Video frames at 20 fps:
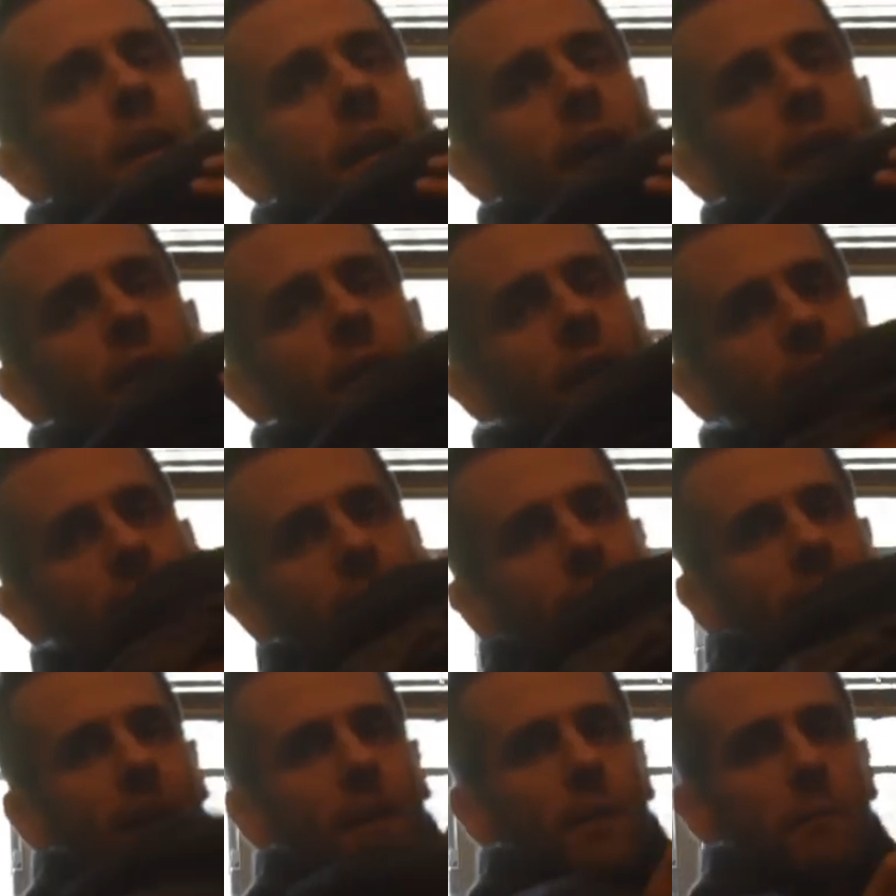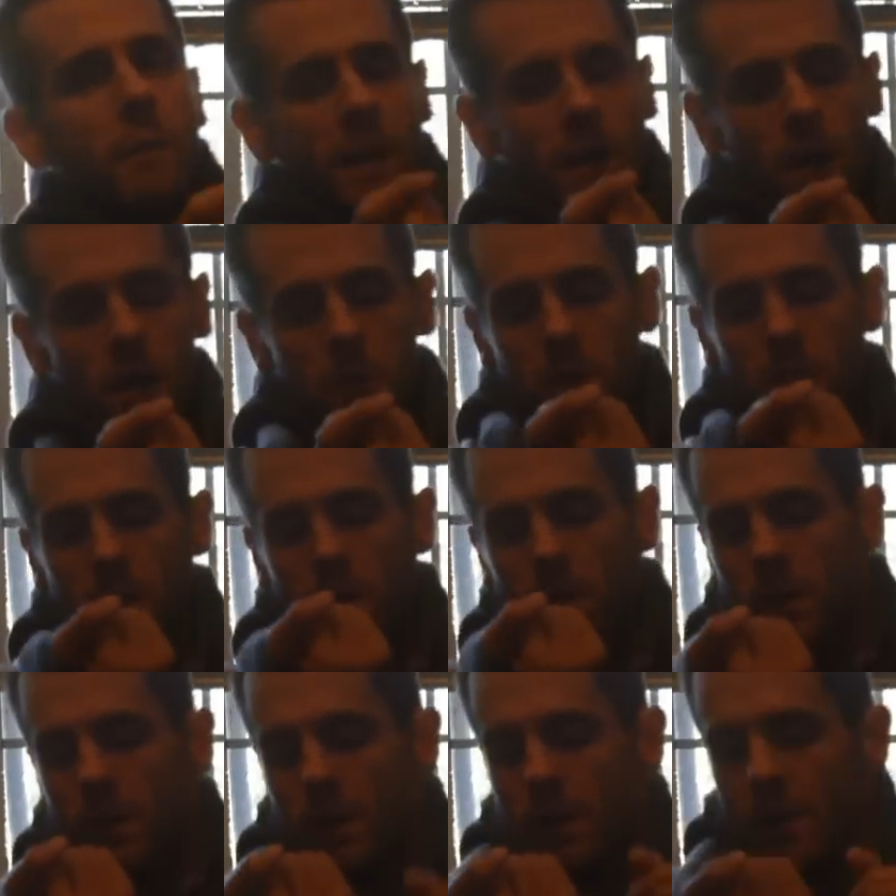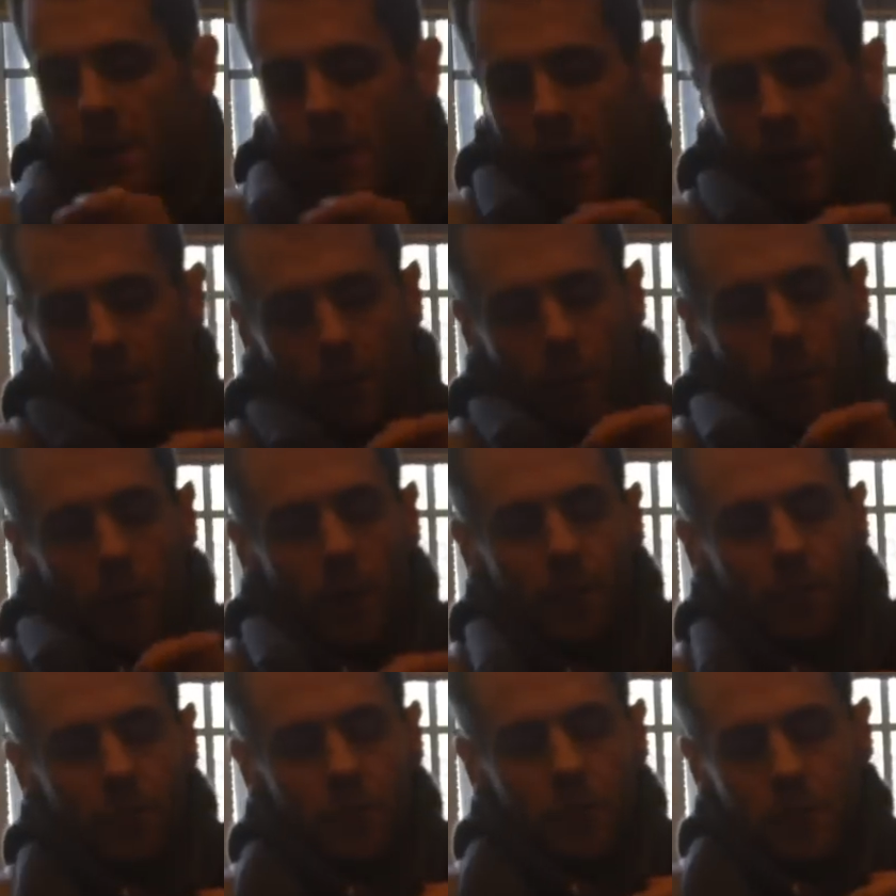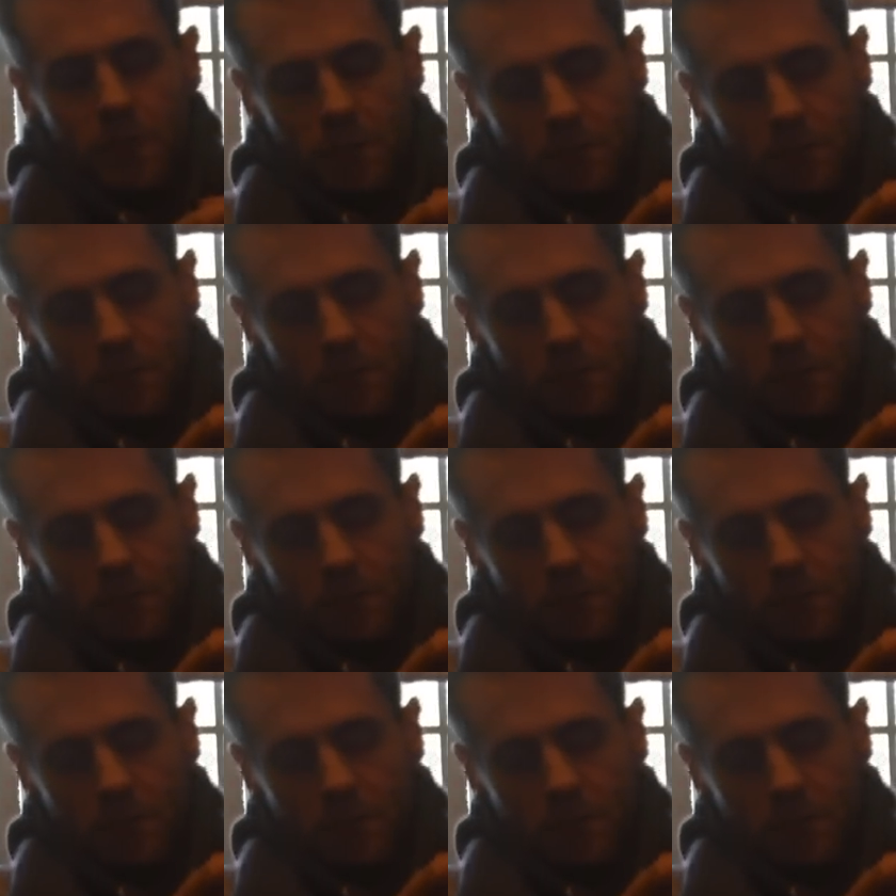and right around to my elbow. And then what I'll do